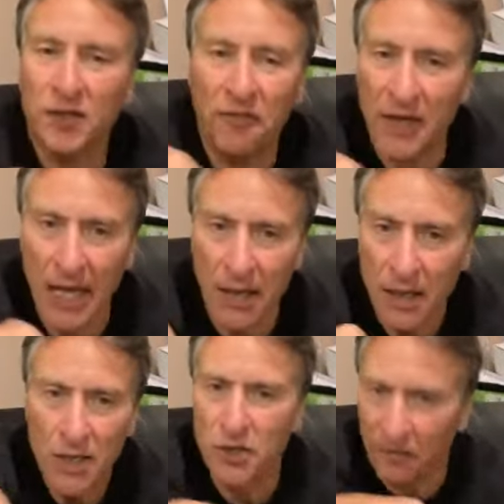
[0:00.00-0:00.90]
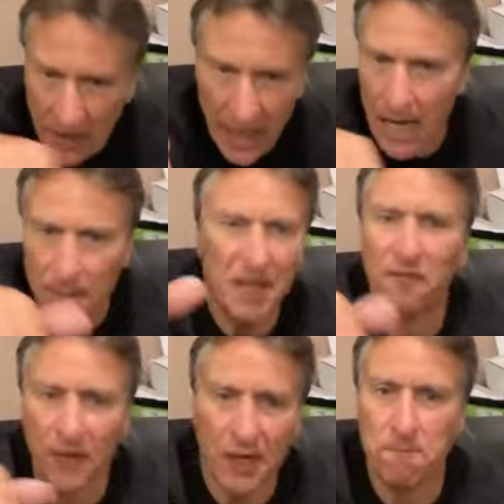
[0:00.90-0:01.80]
You forget it? You forget how
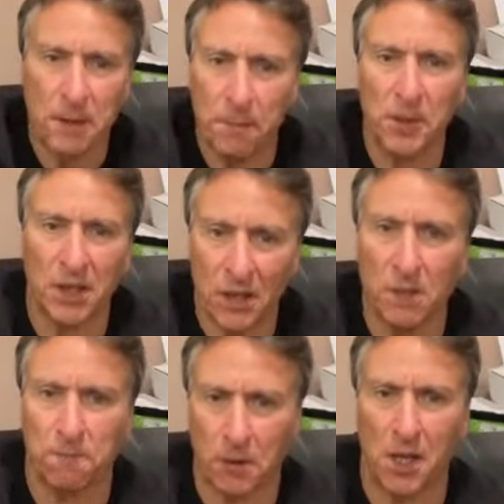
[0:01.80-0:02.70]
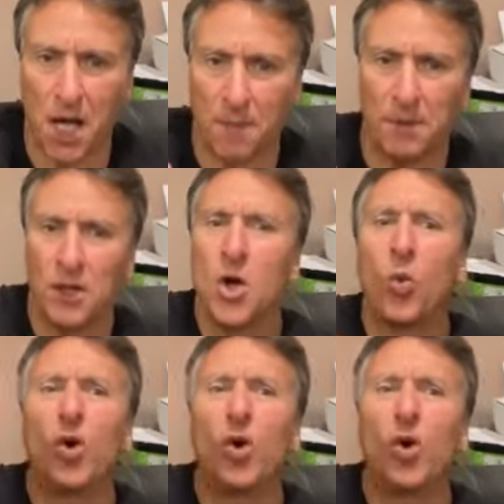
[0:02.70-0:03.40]
many fucking people you killed in Pearl Harbor?